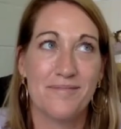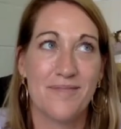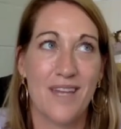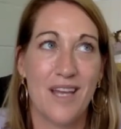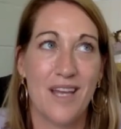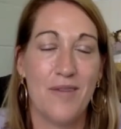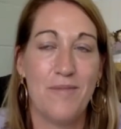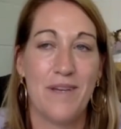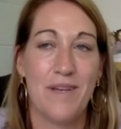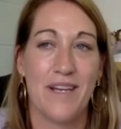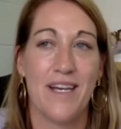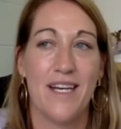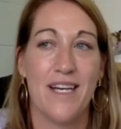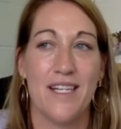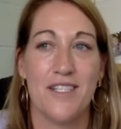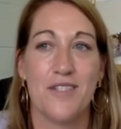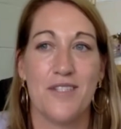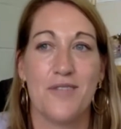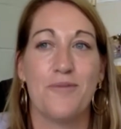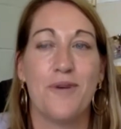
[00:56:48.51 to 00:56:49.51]
Oh my
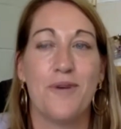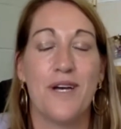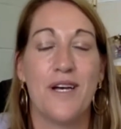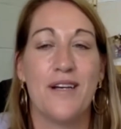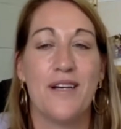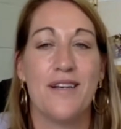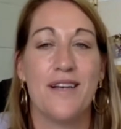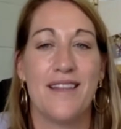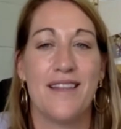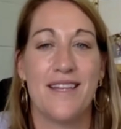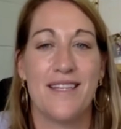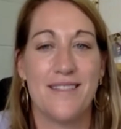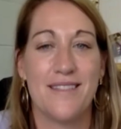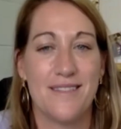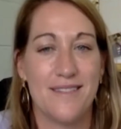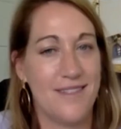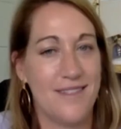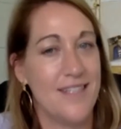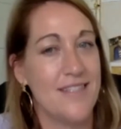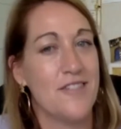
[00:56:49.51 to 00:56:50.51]
gosh. Well, that's
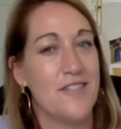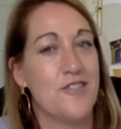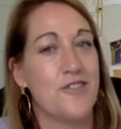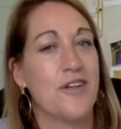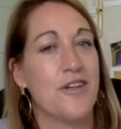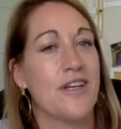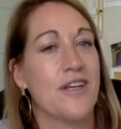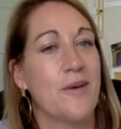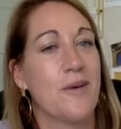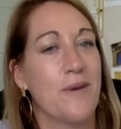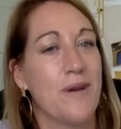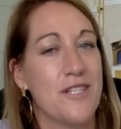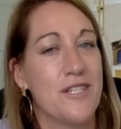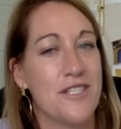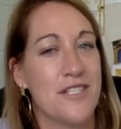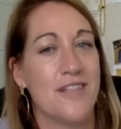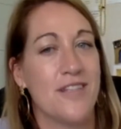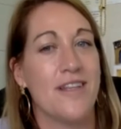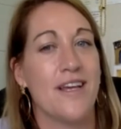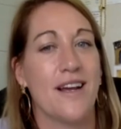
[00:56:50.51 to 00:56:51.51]
a tricky
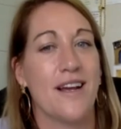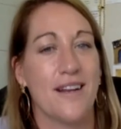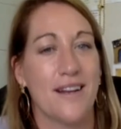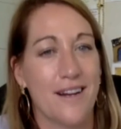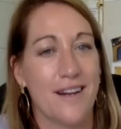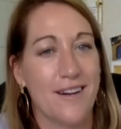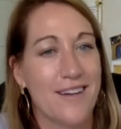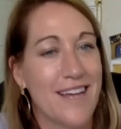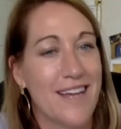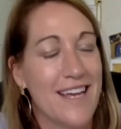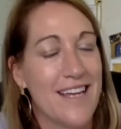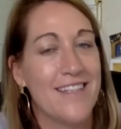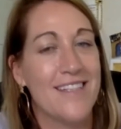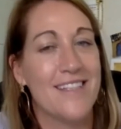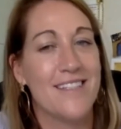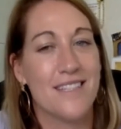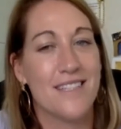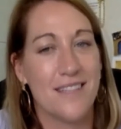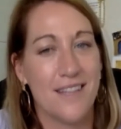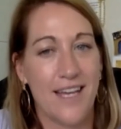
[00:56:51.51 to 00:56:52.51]
question there. You're getting
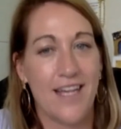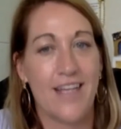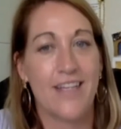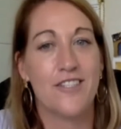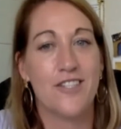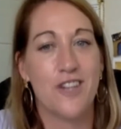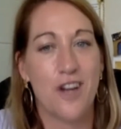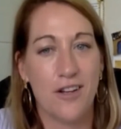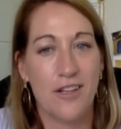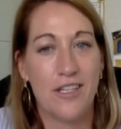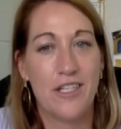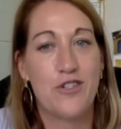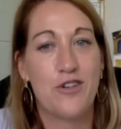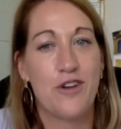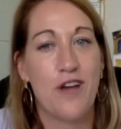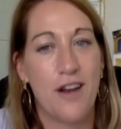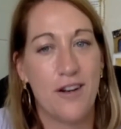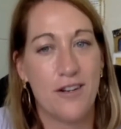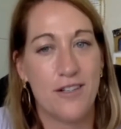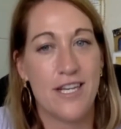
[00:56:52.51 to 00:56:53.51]
into like Charlie
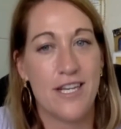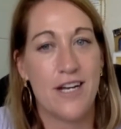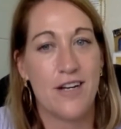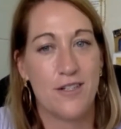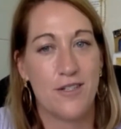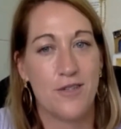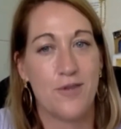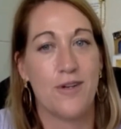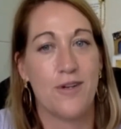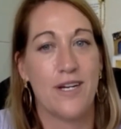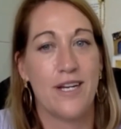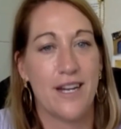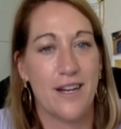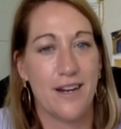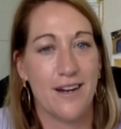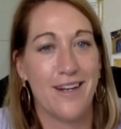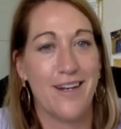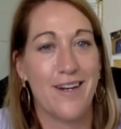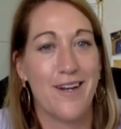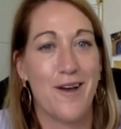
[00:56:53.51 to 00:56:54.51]
Trotter territory here,
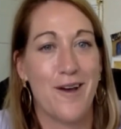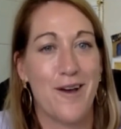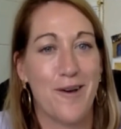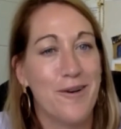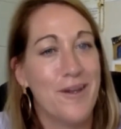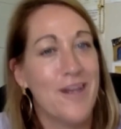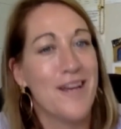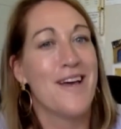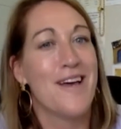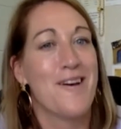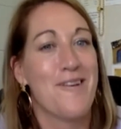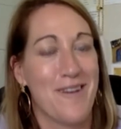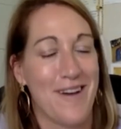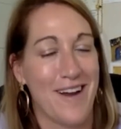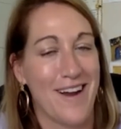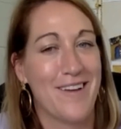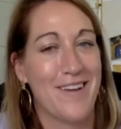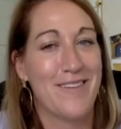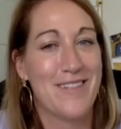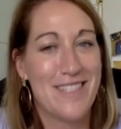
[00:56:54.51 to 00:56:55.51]

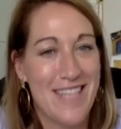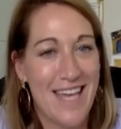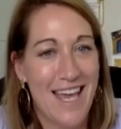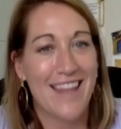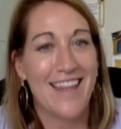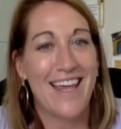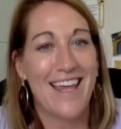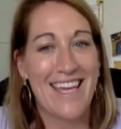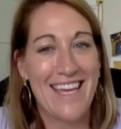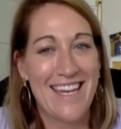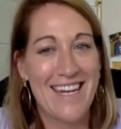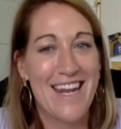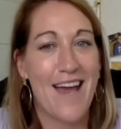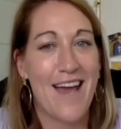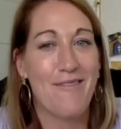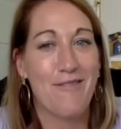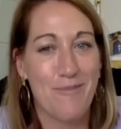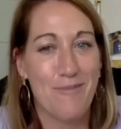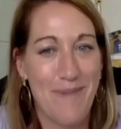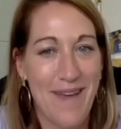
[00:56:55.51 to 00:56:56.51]
where you would say like he
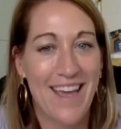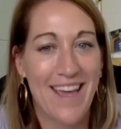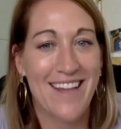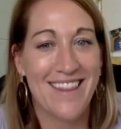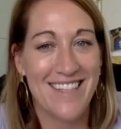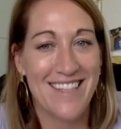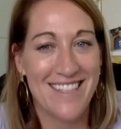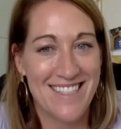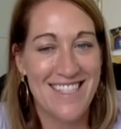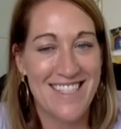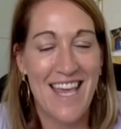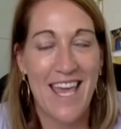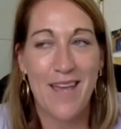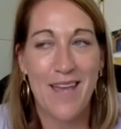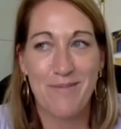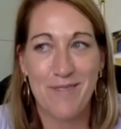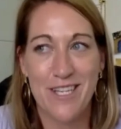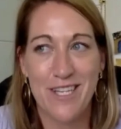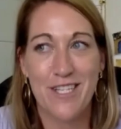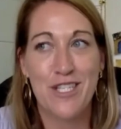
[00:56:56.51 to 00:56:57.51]
never made the same
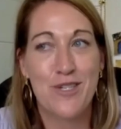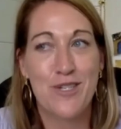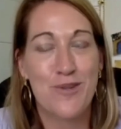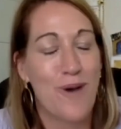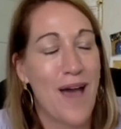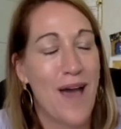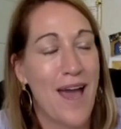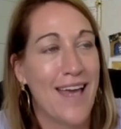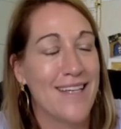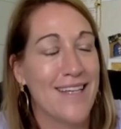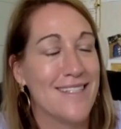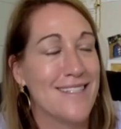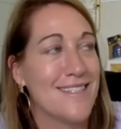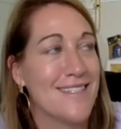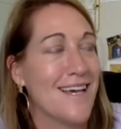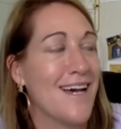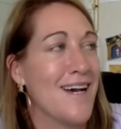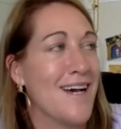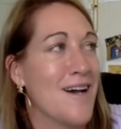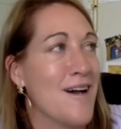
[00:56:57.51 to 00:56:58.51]
dish twice.
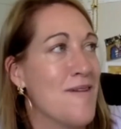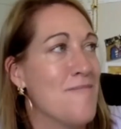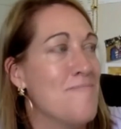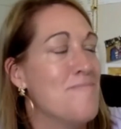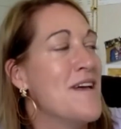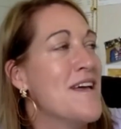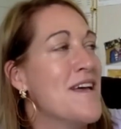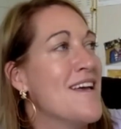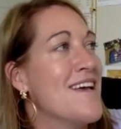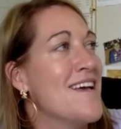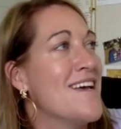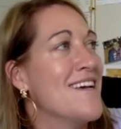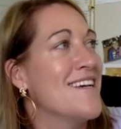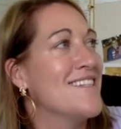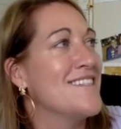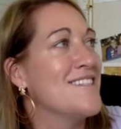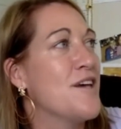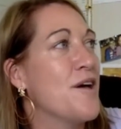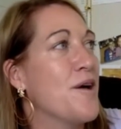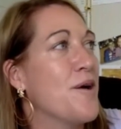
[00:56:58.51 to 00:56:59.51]

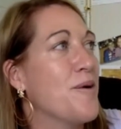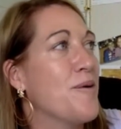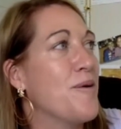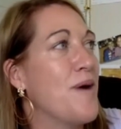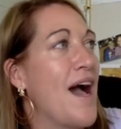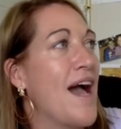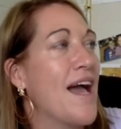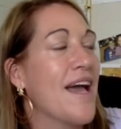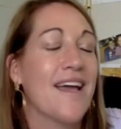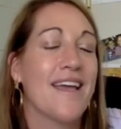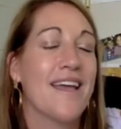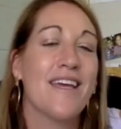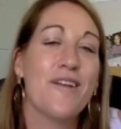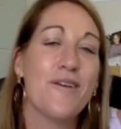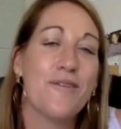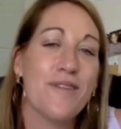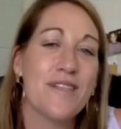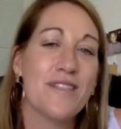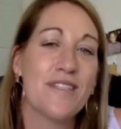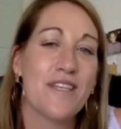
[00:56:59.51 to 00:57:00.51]
So
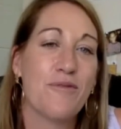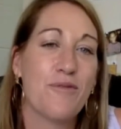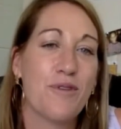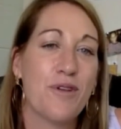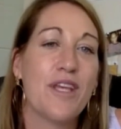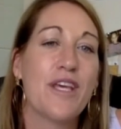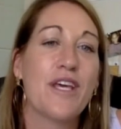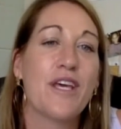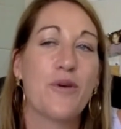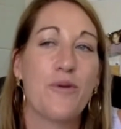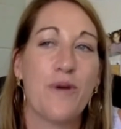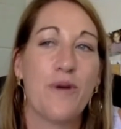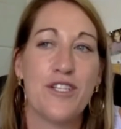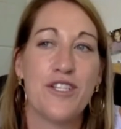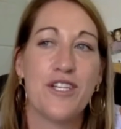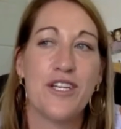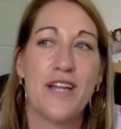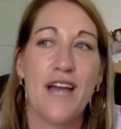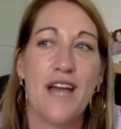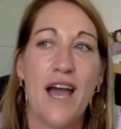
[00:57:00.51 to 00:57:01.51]
that's a really good question.